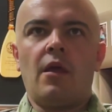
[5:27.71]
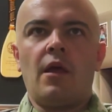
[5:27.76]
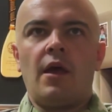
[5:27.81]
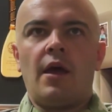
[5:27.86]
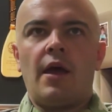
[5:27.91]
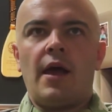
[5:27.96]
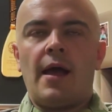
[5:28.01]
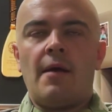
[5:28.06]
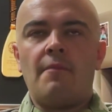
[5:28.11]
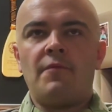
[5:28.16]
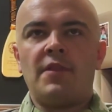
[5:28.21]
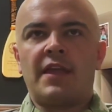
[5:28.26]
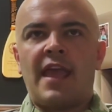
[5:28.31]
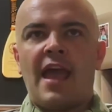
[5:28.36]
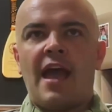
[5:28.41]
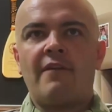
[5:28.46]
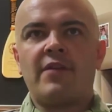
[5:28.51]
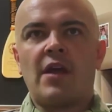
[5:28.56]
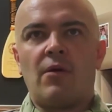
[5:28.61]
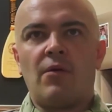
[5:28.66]
The
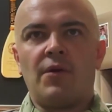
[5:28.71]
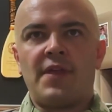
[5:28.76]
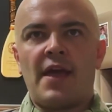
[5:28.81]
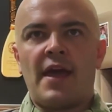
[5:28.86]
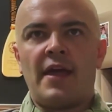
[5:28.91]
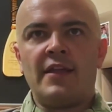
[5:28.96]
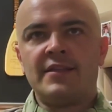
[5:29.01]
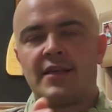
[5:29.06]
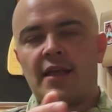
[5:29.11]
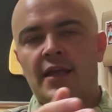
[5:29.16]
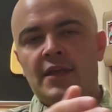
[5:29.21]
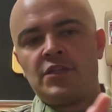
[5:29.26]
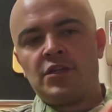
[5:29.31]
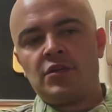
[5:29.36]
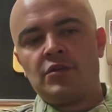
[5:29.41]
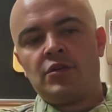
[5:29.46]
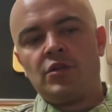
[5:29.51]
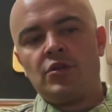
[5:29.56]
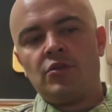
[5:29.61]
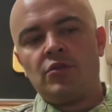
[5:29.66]
caveat with that is, as you
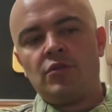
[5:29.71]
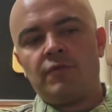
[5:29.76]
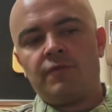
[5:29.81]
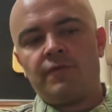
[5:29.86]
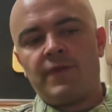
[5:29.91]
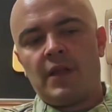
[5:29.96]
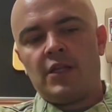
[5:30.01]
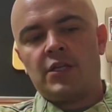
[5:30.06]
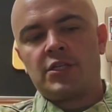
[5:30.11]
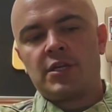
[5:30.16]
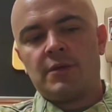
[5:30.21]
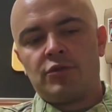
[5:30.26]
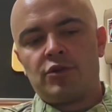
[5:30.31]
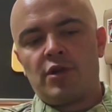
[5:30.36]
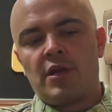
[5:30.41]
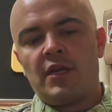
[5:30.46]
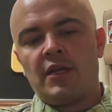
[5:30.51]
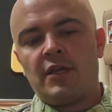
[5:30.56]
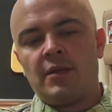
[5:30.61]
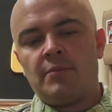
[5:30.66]
do fellowship
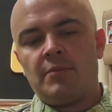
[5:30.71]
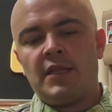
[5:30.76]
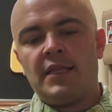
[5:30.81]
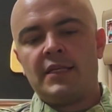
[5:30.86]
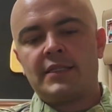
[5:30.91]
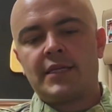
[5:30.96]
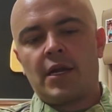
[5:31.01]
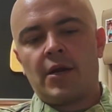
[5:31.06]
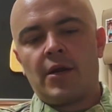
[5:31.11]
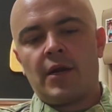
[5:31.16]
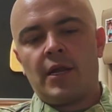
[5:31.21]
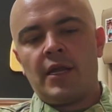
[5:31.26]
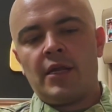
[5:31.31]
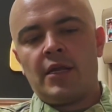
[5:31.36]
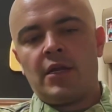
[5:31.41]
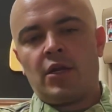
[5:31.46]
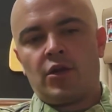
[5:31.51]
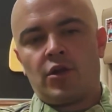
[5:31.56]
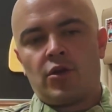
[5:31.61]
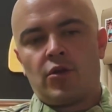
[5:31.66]
training in the military, it
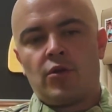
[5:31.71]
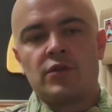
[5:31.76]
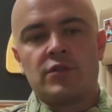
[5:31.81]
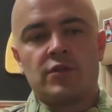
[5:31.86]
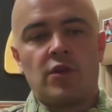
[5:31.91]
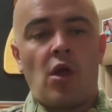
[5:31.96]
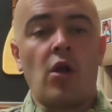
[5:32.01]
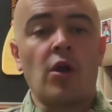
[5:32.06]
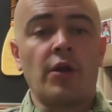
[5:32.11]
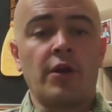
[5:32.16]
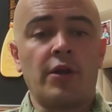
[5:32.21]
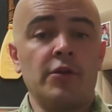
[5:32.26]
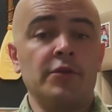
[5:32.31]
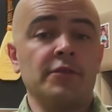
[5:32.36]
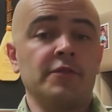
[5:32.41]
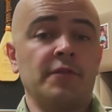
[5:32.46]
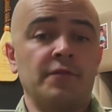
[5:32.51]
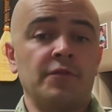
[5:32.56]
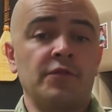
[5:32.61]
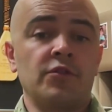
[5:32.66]
incurs longer
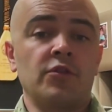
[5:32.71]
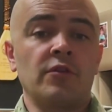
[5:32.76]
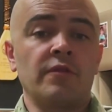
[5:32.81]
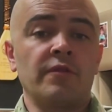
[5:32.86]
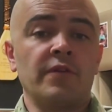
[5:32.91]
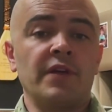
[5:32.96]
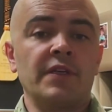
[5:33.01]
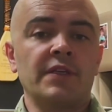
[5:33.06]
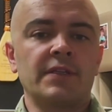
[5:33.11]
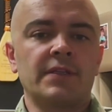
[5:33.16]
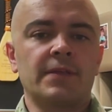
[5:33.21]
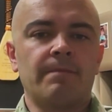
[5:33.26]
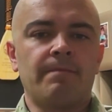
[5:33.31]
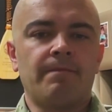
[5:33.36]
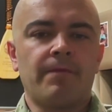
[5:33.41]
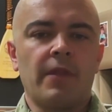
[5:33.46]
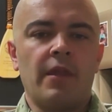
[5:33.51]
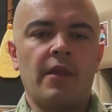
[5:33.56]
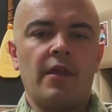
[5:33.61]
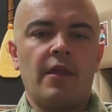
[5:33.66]
years of service.
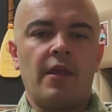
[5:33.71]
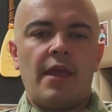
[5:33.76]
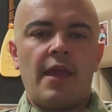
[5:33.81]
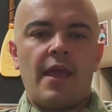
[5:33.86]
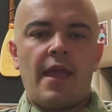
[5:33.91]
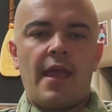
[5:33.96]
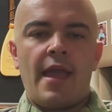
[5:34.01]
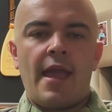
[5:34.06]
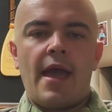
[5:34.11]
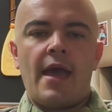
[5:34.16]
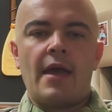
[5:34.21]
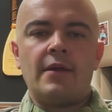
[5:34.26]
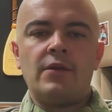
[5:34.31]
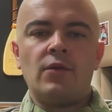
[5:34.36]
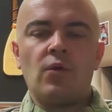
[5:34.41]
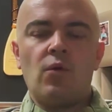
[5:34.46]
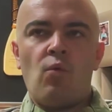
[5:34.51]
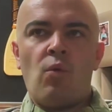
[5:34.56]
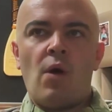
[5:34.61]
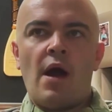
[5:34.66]
And
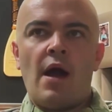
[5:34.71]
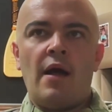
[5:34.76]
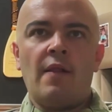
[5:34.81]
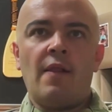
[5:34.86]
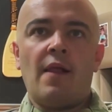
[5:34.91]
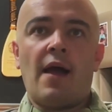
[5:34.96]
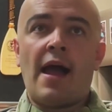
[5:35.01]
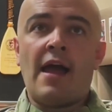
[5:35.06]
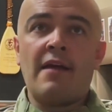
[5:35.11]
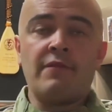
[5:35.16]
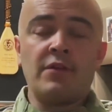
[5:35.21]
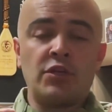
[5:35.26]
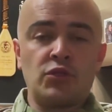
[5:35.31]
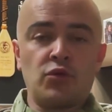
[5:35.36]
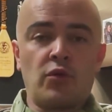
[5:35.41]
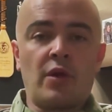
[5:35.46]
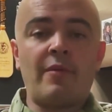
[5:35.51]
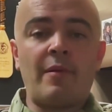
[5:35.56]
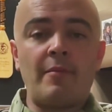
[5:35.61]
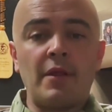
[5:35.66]
while I've
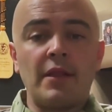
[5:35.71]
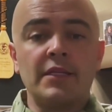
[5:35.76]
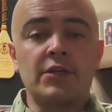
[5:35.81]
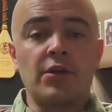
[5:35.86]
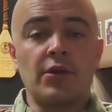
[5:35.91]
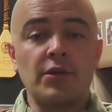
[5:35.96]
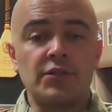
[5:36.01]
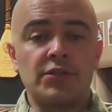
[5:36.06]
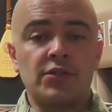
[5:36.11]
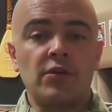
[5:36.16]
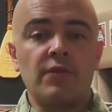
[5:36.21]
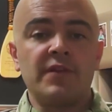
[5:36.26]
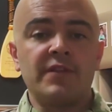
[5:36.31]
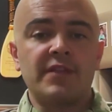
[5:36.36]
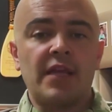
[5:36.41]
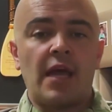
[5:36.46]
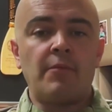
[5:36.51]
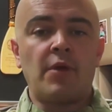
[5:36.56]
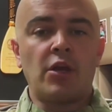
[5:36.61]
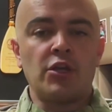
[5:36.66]
enjoyed my military service,
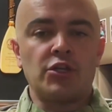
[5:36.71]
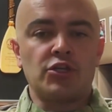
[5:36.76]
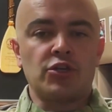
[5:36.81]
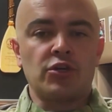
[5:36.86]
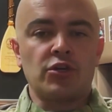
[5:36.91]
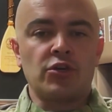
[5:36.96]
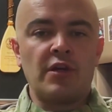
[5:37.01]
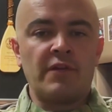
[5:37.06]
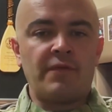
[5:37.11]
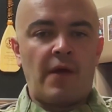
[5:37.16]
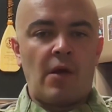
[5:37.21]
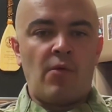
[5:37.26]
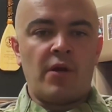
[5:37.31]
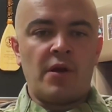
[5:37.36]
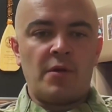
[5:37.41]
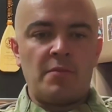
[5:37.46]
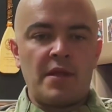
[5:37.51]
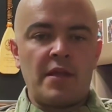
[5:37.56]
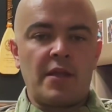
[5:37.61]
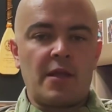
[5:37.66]
I'm not sure if I want
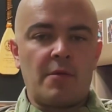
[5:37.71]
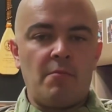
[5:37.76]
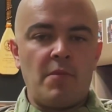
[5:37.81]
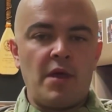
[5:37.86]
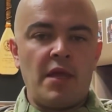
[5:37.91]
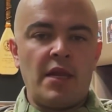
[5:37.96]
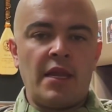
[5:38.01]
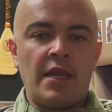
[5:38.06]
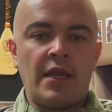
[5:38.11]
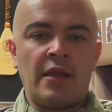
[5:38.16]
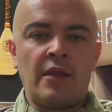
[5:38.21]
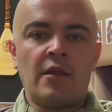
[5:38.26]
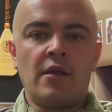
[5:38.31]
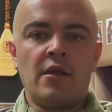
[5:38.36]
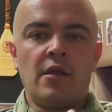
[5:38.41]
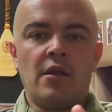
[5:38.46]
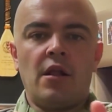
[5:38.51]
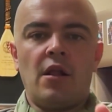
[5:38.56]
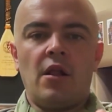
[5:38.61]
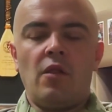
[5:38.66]
to be committing
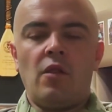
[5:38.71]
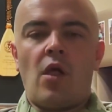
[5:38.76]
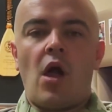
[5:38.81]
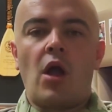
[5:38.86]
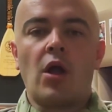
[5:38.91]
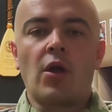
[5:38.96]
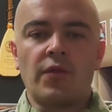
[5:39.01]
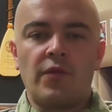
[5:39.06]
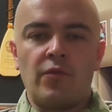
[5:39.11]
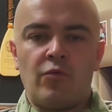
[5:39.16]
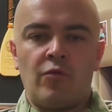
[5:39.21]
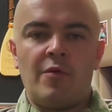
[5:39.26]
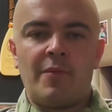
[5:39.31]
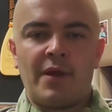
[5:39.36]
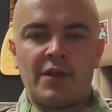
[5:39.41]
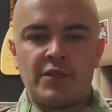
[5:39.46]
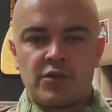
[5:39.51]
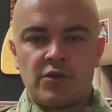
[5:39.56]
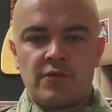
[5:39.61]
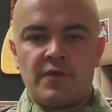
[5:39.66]
longer than what
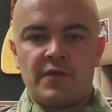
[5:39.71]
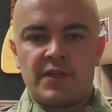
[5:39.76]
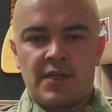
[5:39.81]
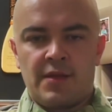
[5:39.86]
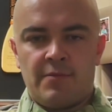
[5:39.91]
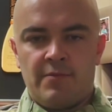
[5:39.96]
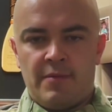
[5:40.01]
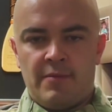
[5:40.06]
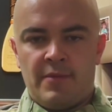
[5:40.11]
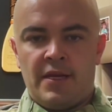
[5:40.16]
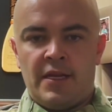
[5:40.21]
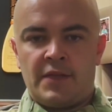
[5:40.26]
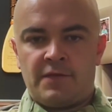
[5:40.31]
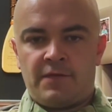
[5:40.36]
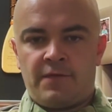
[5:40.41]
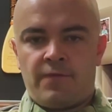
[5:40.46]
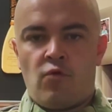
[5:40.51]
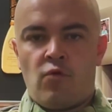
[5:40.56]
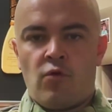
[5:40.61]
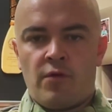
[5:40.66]
my service commitment is
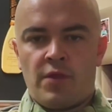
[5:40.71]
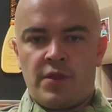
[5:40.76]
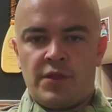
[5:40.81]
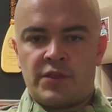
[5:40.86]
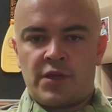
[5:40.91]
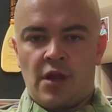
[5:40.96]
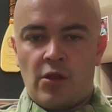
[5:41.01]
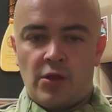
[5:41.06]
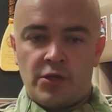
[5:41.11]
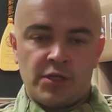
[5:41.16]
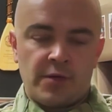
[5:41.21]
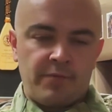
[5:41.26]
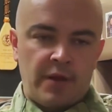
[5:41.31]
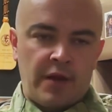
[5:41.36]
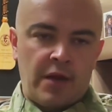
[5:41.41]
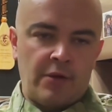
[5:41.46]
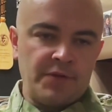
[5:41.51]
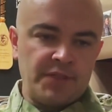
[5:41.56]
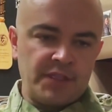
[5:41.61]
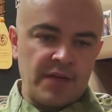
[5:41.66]
for the scholarship that
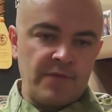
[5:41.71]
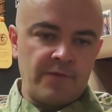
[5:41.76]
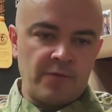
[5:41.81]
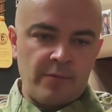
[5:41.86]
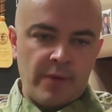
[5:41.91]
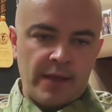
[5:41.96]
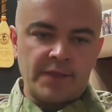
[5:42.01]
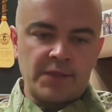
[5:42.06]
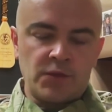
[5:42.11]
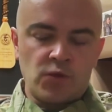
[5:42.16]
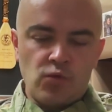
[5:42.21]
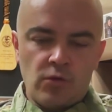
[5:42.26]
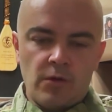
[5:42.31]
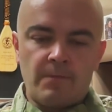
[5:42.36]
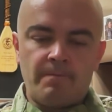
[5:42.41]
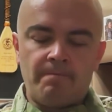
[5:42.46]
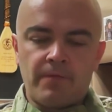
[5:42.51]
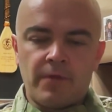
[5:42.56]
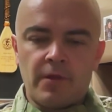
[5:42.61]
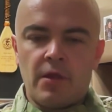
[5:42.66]
I received for med school.
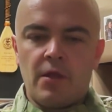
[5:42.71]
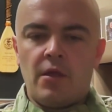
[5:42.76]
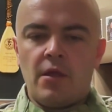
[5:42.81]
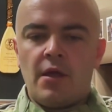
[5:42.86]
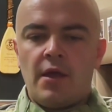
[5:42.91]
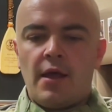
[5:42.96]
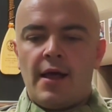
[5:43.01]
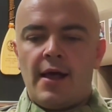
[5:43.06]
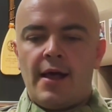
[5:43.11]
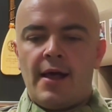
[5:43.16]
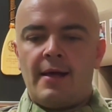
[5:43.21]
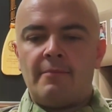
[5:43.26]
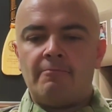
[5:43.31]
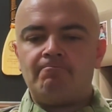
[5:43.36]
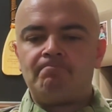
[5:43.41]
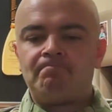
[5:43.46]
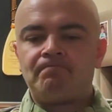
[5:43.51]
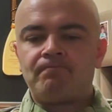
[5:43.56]
Um,